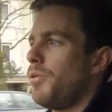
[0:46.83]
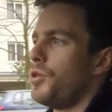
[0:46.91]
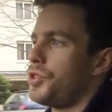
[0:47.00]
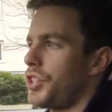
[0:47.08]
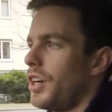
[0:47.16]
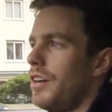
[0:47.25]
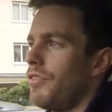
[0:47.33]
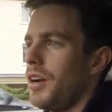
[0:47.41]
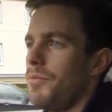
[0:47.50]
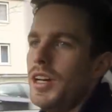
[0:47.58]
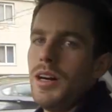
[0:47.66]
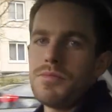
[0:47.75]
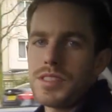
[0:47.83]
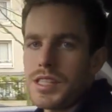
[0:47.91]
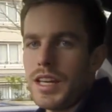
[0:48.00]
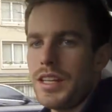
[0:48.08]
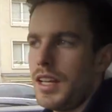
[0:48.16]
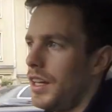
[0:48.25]
Porsche guy rang me up and
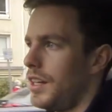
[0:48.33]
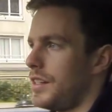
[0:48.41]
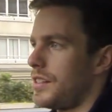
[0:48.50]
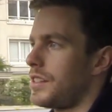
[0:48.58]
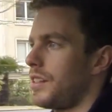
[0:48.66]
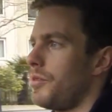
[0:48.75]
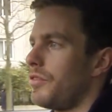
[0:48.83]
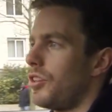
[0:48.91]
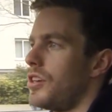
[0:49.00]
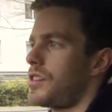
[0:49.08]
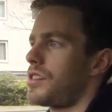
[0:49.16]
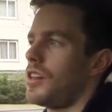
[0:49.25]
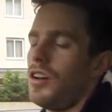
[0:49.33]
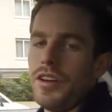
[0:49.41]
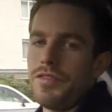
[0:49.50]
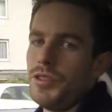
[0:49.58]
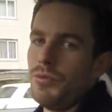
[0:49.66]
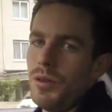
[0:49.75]
said we've got a slot
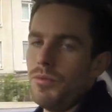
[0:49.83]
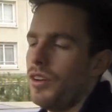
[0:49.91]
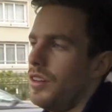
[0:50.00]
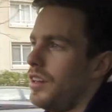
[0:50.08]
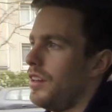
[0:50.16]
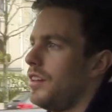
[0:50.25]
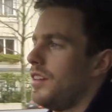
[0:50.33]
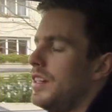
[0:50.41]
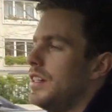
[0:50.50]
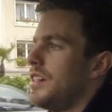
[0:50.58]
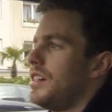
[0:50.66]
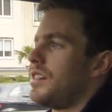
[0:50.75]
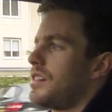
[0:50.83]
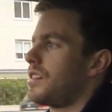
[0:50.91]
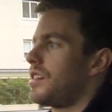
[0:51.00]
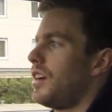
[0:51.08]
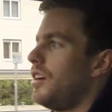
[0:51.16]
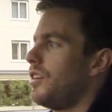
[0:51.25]
if you want one.
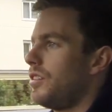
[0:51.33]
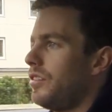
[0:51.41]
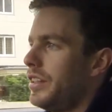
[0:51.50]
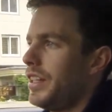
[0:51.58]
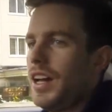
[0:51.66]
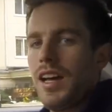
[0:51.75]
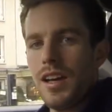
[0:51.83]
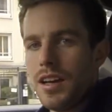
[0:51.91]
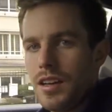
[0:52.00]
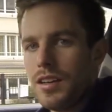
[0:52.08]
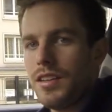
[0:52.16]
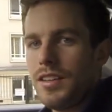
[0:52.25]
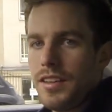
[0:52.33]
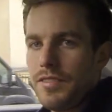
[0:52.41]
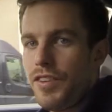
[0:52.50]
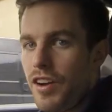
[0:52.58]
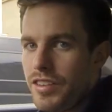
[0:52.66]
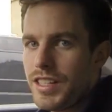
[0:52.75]
So yeah,
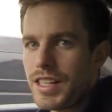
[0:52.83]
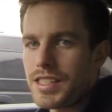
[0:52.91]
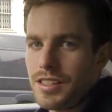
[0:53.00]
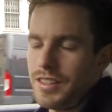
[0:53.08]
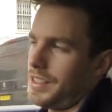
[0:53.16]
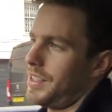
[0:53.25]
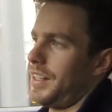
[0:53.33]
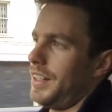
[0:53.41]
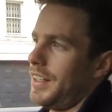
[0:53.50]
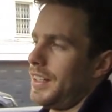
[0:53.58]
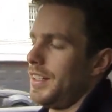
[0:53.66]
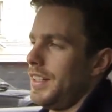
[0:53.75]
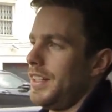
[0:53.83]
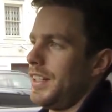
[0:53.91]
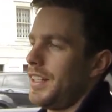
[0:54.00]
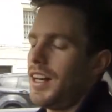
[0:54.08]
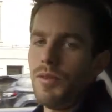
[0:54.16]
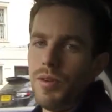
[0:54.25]
very exciting.
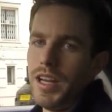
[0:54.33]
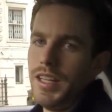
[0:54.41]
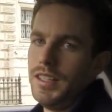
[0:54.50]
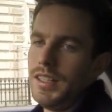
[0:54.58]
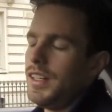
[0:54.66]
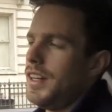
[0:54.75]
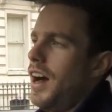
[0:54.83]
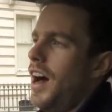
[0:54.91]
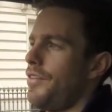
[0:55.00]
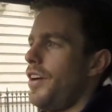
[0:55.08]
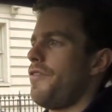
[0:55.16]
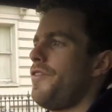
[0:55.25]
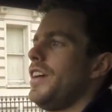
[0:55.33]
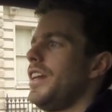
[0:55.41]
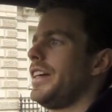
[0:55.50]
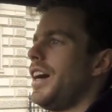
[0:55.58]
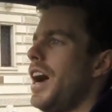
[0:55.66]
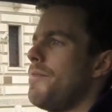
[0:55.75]
Can't wait. I feel
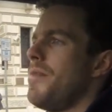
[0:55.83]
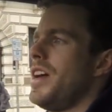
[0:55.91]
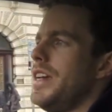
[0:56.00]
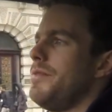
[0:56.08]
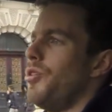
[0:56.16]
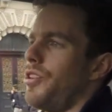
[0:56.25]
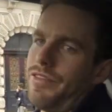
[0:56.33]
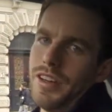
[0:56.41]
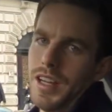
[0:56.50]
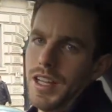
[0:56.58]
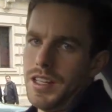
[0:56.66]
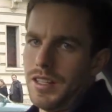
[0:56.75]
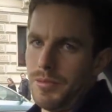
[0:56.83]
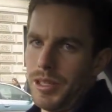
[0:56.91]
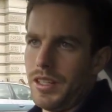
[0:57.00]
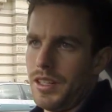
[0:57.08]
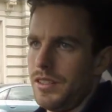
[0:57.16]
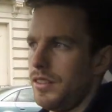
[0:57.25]
like I may modify it a little
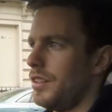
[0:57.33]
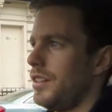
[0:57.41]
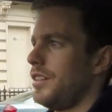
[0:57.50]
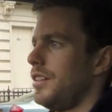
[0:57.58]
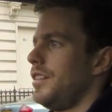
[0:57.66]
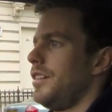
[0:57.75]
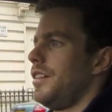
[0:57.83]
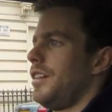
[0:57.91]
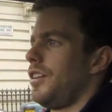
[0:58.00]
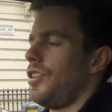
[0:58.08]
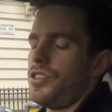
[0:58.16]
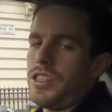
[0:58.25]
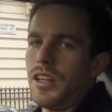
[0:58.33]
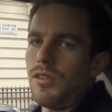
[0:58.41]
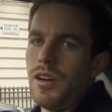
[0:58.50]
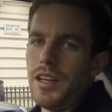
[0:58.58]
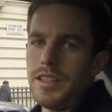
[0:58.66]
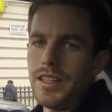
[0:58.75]
bit though, because they're
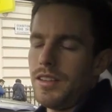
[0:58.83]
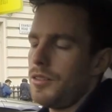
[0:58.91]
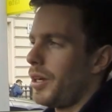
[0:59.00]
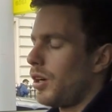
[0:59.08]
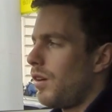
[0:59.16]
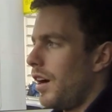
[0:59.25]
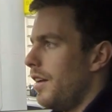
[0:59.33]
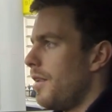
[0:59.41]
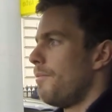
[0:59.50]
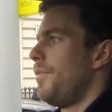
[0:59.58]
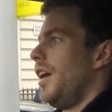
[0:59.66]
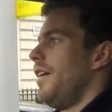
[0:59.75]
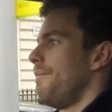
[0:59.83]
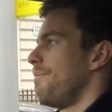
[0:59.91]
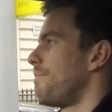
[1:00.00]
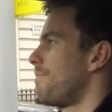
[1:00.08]
a little bit quiet. But